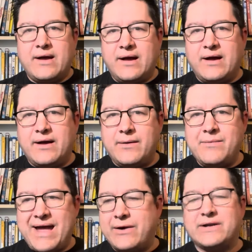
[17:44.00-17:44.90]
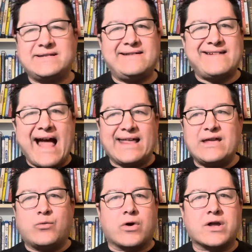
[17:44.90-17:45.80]
Harris and
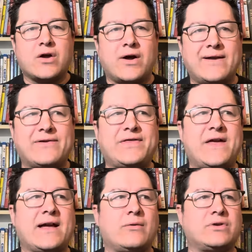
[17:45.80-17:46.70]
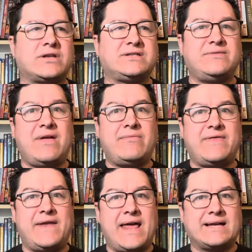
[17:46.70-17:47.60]
Jackie working on everything. I wanted to see maybe
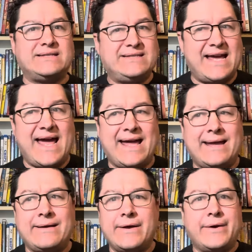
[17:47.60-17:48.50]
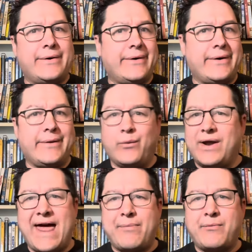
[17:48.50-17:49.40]
the next day
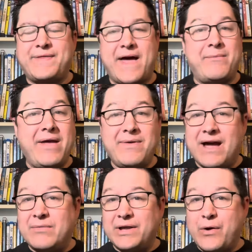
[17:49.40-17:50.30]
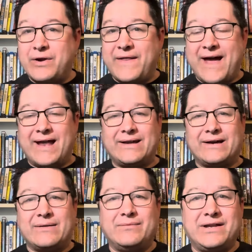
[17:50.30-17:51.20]
what happened with that. Maybe I'm alone in that.
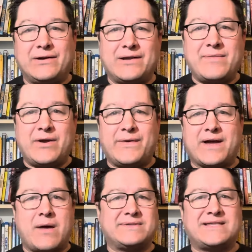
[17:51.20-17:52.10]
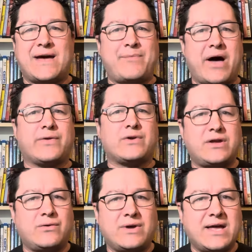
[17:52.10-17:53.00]
You know, let me know in the comments. Did that bother
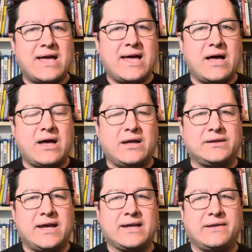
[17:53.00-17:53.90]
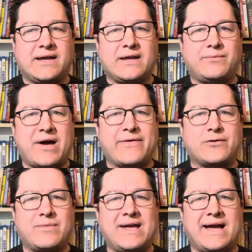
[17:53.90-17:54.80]
you like it
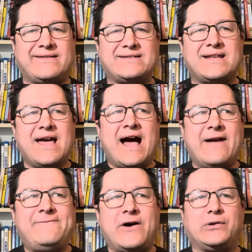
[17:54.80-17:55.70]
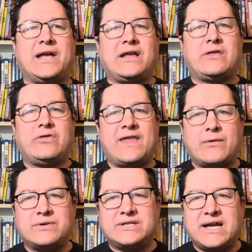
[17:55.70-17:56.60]
bothered me? I felt like that
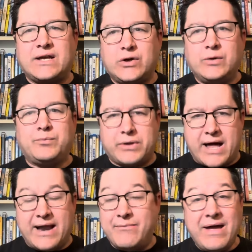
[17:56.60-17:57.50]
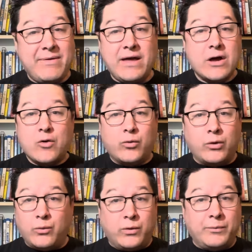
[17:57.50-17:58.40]
was a good plot. And maybe
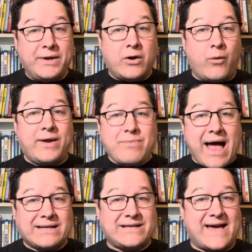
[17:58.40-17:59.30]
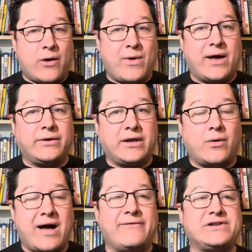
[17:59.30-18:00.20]
we'll be going back to that. Well, you know,
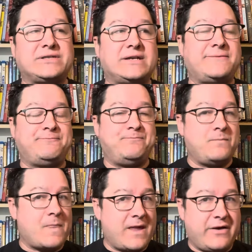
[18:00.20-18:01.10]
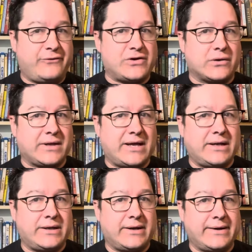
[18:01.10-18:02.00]
obviously, if
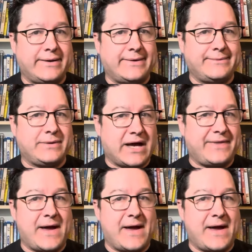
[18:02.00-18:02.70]
Darlene got